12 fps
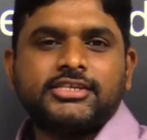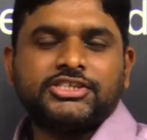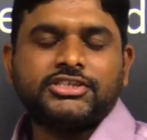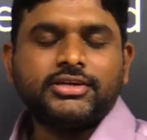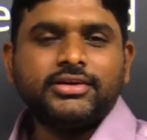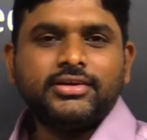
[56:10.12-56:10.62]

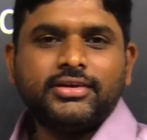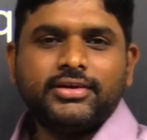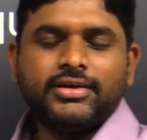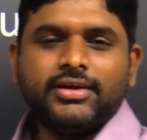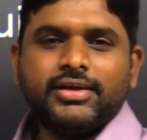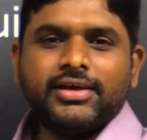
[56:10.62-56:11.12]
session
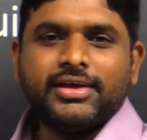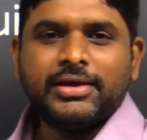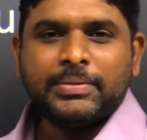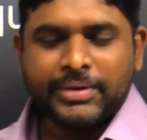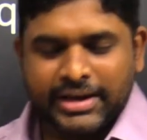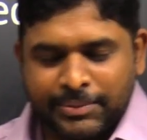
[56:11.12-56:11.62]

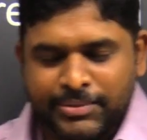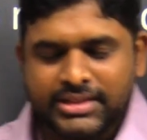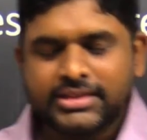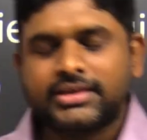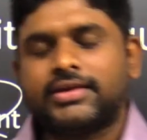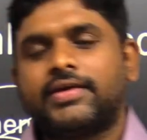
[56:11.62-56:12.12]
by
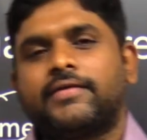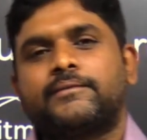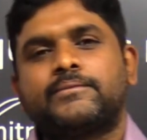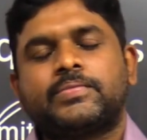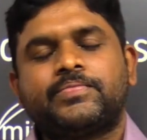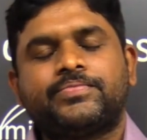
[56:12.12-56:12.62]
Ramit.
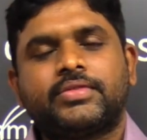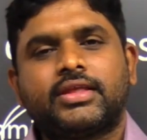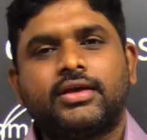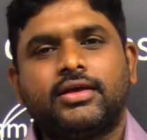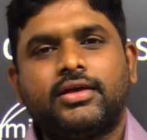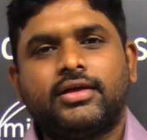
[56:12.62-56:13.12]

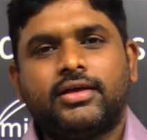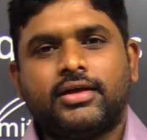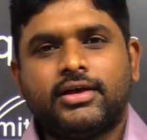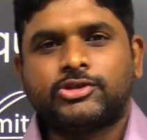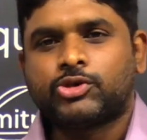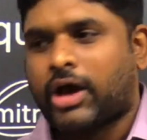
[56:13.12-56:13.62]

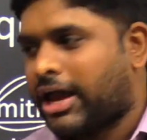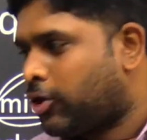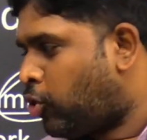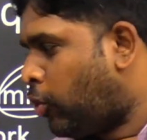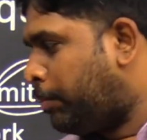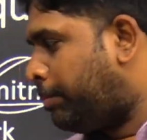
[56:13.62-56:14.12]
So,
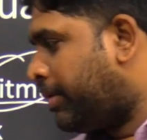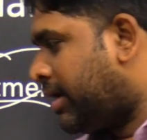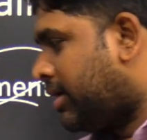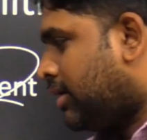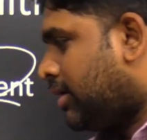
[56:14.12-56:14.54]
I hope